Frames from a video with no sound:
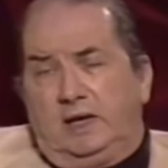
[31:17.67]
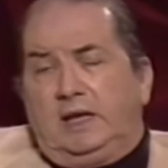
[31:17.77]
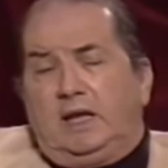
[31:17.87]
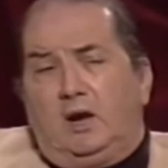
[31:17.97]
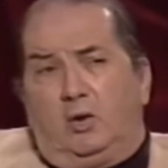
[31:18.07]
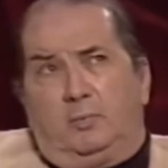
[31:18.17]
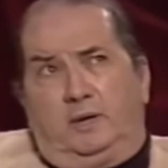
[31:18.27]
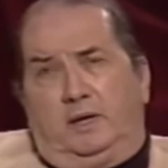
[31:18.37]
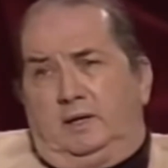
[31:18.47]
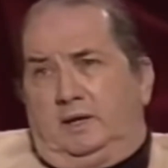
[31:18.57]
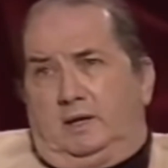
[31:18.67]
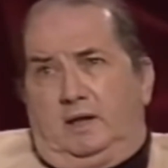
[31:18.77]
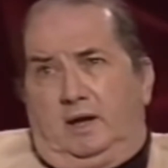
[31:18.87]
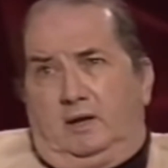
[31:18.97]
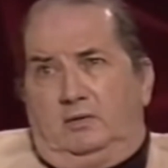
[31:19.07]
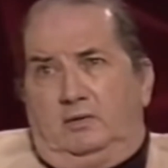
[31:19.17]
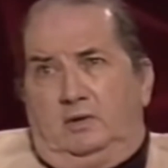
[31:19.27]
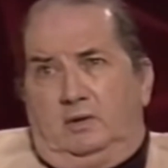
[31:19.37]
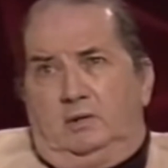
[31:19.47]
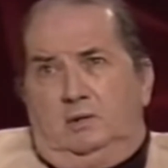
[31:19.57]
any opening in the cloud,
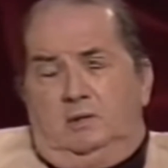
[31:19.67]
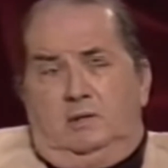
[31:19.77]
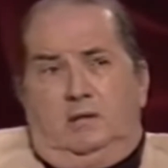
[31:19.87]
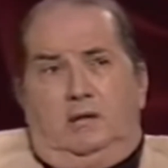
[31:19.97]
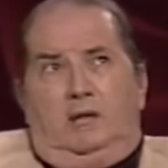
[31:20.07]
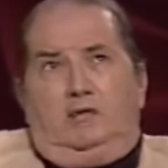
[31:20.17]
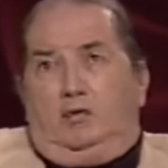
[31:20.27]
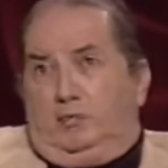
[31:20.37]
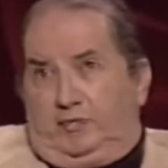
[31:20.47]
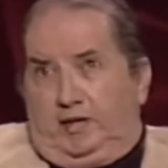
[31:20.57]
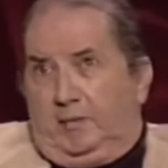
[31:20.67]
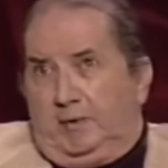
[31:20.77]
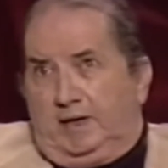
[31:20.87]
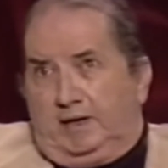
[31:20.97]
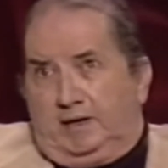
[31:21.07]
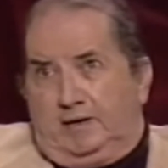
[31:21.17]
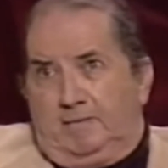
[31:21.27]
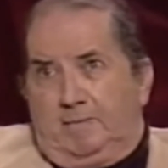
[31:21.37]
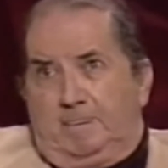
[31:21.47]
you see immediately.